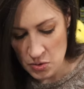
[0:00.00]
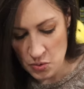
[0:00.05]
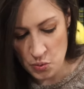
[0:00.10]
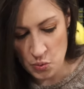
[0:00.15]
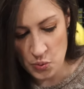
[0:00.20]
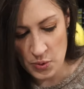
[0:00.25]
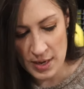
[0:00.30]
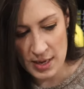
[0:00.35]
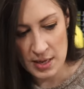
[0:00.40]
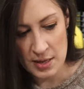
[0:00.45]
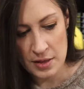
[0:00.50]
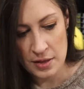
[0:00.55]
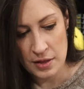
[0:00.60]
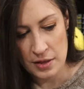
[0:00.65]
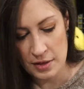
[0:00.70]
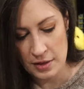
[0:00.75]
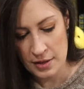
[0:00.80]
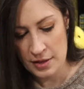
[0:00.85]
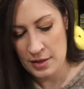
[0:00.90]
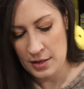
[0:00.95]

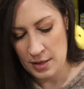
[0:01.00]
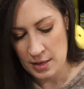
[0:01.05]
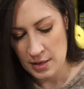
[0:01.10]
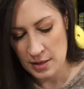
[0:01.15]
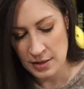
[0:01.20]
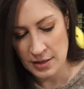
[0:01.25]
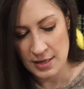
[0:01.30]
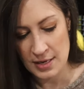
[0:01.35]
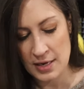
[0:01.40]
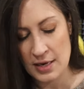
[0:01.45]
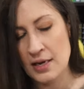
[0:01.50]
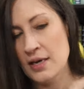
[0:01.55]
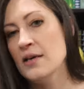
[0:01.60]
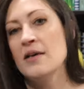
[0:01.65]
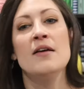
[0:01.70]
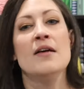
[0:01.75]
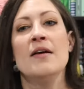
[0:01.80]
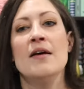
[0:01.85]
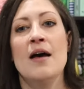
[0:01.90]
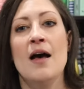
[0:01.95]
with the
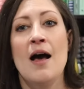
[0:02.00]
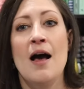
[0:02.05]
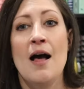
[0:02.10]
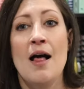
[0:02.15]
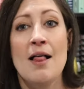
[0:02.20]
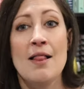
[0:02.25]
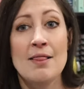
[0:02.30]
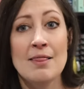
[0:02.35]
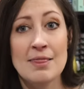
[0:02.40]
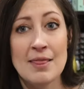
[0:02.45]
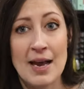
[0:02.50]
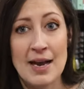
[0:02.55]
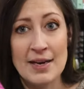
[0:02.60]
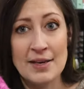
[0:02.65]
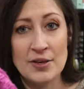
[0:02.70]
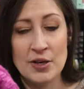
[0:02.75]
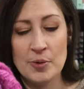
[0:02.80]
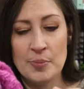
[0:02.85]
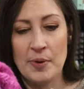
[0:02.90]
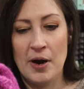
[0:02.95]

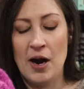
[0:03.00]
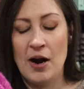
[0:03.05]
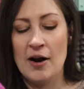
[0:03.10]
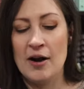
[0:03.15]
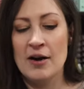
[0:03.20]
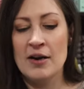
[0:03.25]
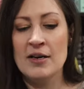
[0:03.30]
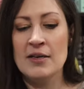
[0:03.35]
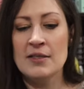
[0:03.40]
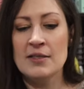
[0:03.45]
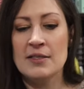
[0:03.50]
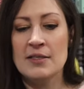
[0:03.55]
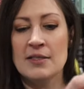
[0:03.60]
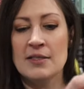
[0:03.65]
lighter part.